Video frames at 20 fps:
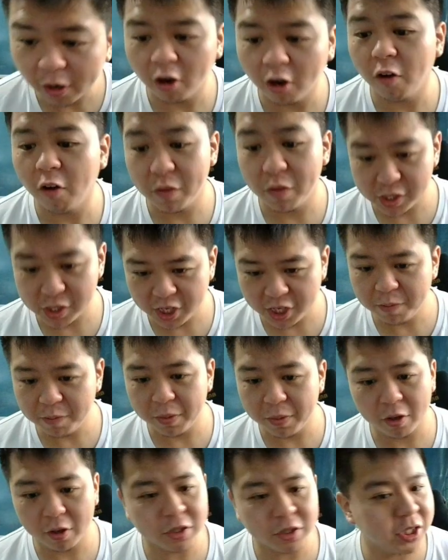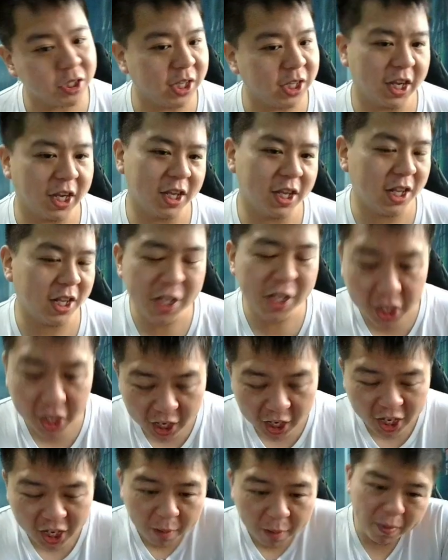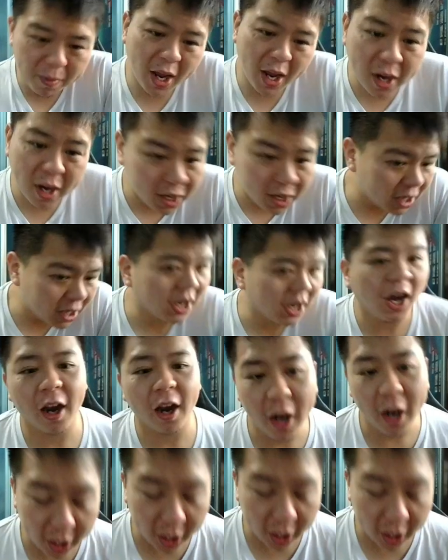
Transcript: Obviously, because it's like a game ending card.